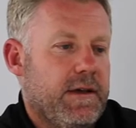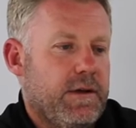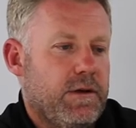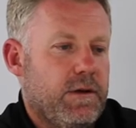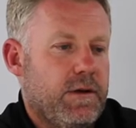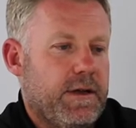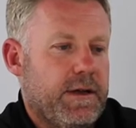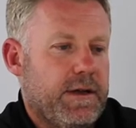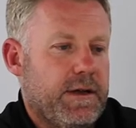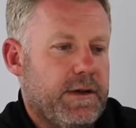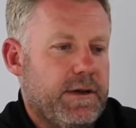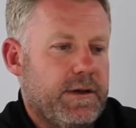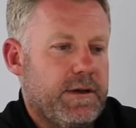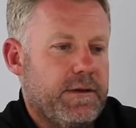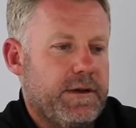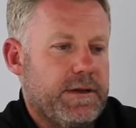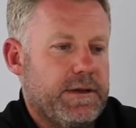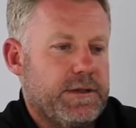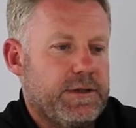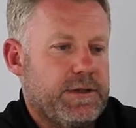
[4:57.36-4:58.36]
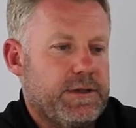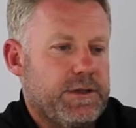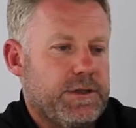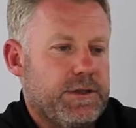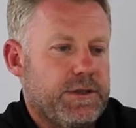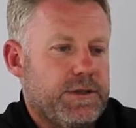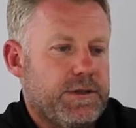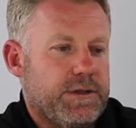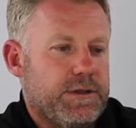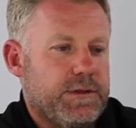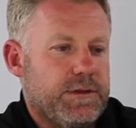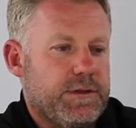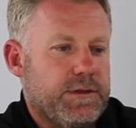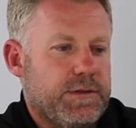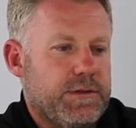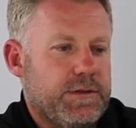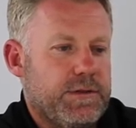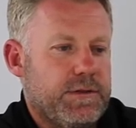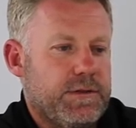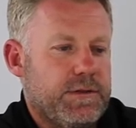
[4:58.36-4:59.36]
1,
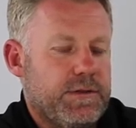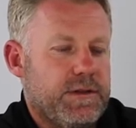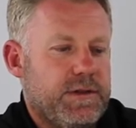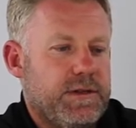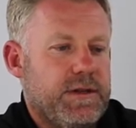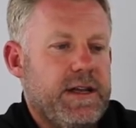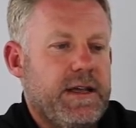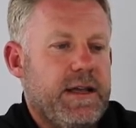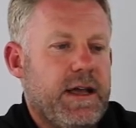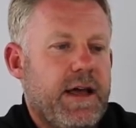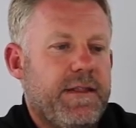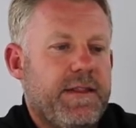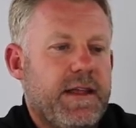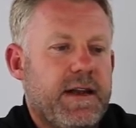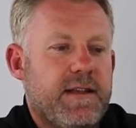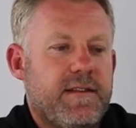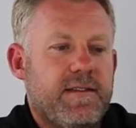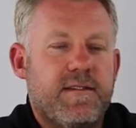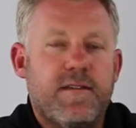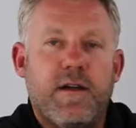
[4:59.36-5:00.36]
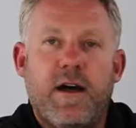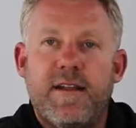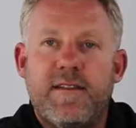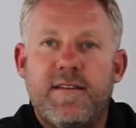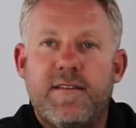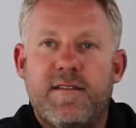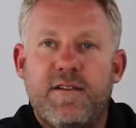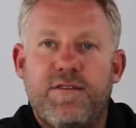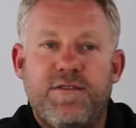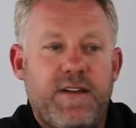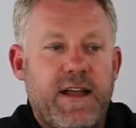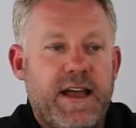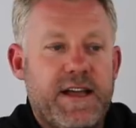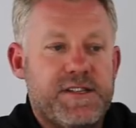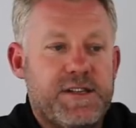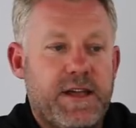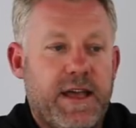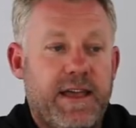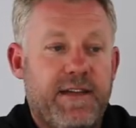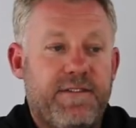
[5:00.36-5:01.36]
2, 3, and then it starts to
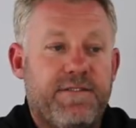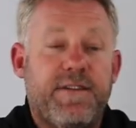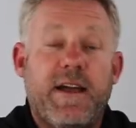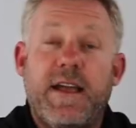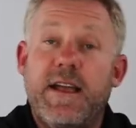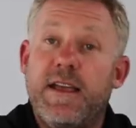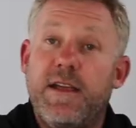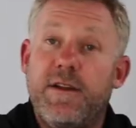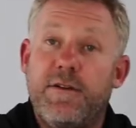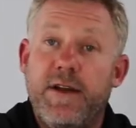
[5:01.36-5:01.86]
flash a funky